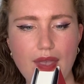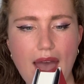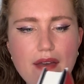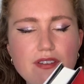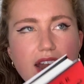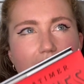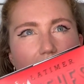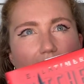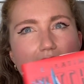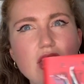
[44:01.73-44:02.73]
I feel
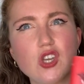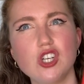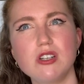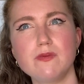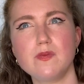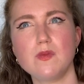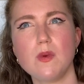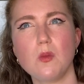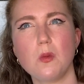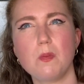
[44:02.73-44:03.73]
like I could have
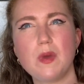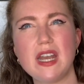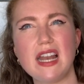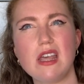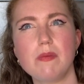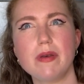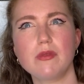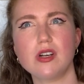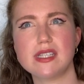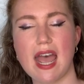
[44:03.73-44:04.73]
been a little bit
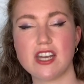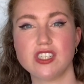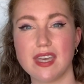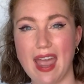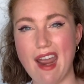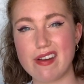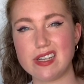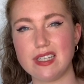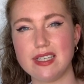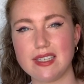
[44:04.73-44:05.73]
more attached to the
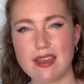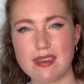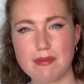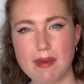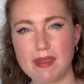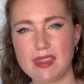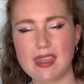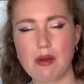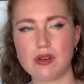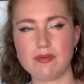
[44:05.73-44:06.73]
characters. I think maybe
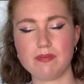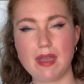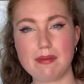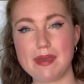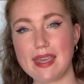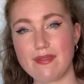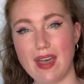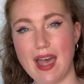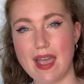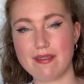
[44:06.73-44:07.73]
that would have made me give it
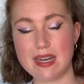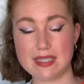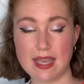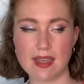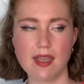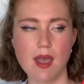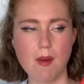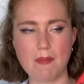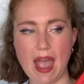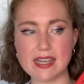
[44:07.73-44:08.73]
a high rating.
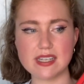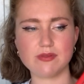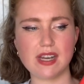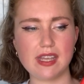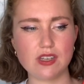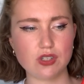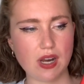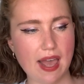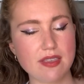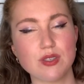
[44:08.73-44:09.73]
But I did really
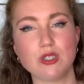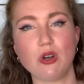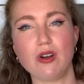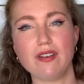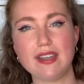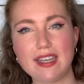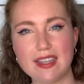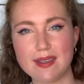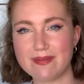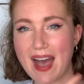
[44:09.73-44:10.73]
enjoy like the story
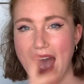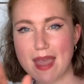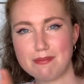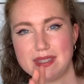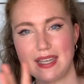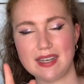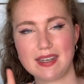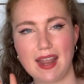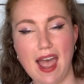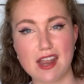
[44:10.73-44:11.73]
and the vibes and
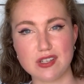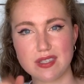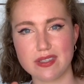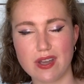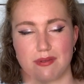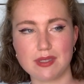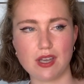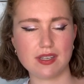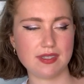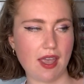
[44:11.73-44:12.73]
I just thought it was
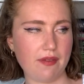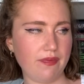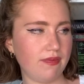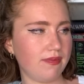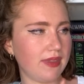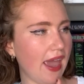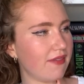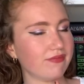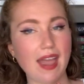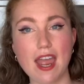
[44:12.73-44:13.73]
good. So yeah,
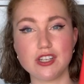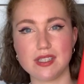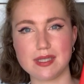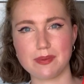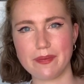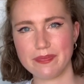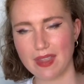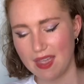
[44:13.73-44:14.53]
I enjoyed this one.